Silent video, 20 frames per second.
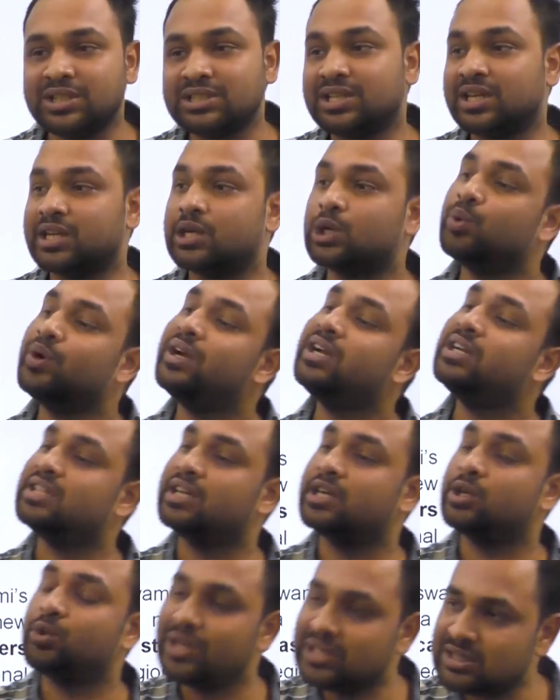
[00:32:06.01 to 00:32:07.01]
it has
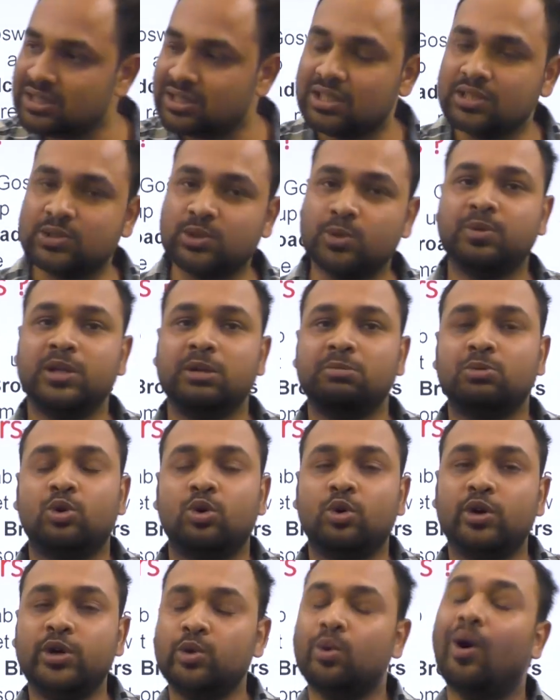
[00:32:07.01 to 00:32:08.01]
requested the Supreme
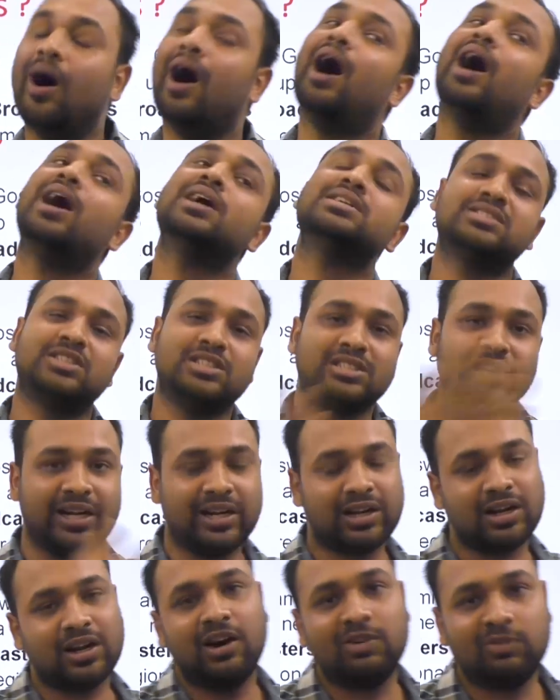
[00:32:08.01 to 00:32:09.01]
Court to ask the
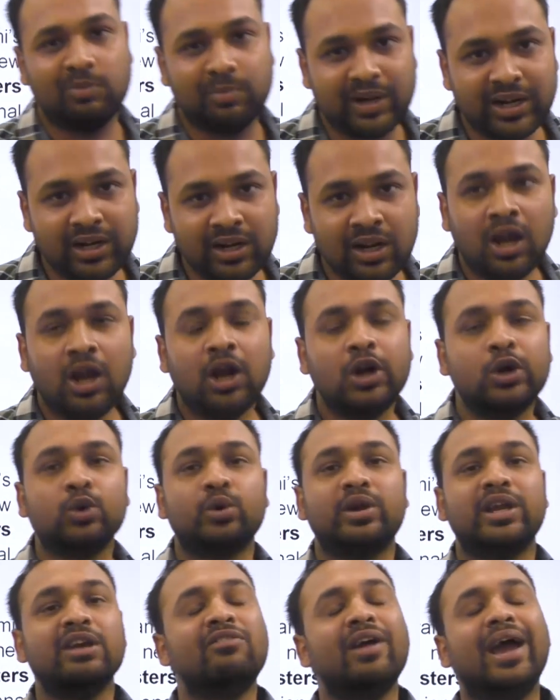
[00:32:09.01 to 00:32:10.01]
central government
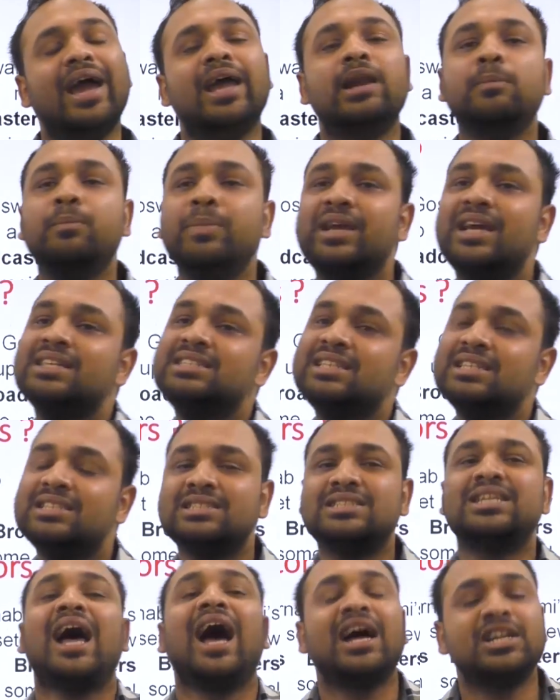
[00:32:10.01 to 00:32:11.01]
to give NBSA
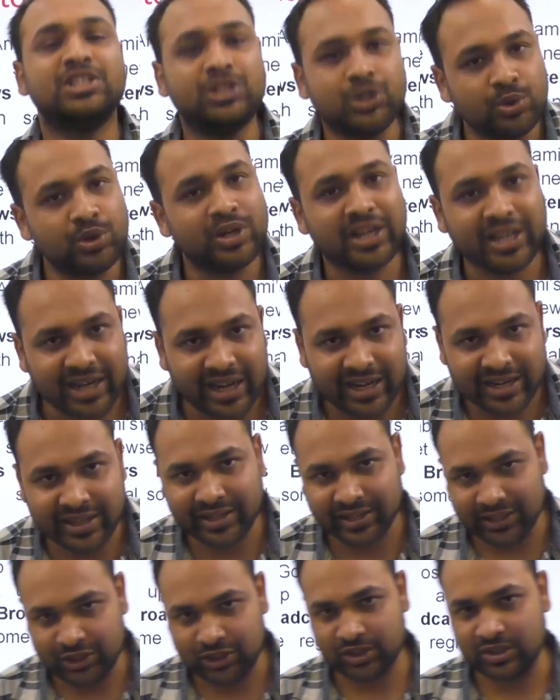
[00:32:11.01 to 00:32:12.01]
statutory
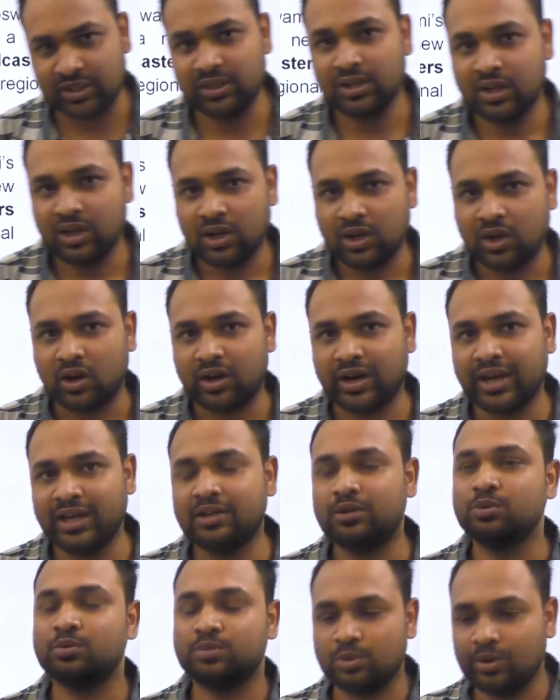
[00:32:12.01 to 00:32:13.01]
recognition. All
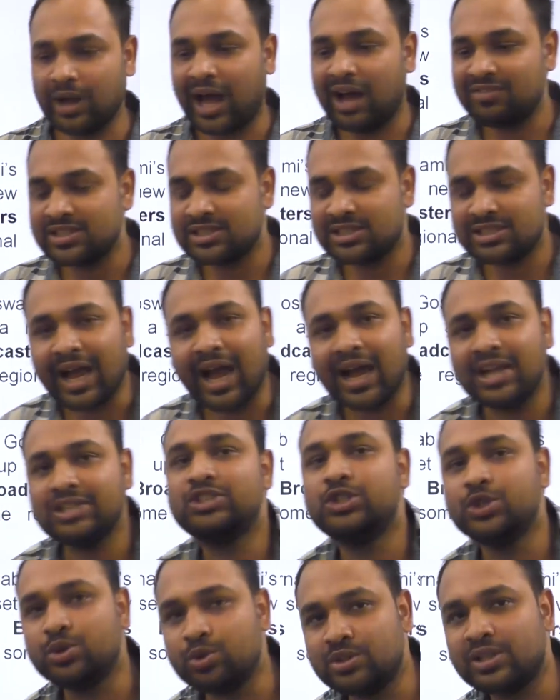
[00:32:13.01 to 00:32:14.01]
right, to have a
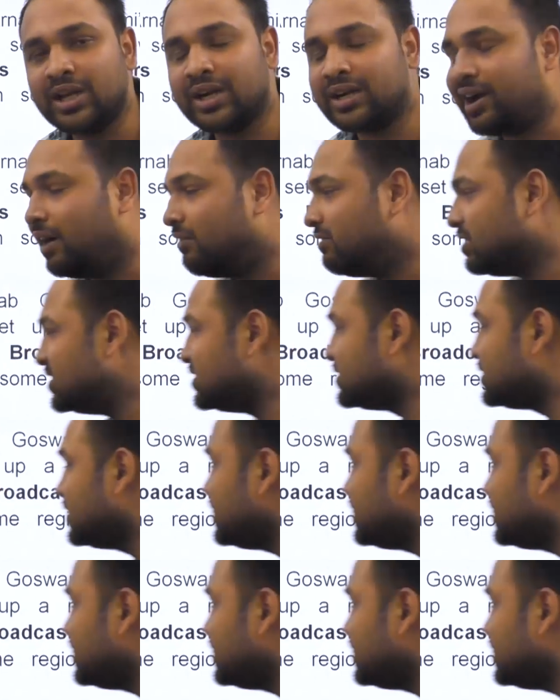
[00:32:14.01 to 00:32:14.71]
statute that governs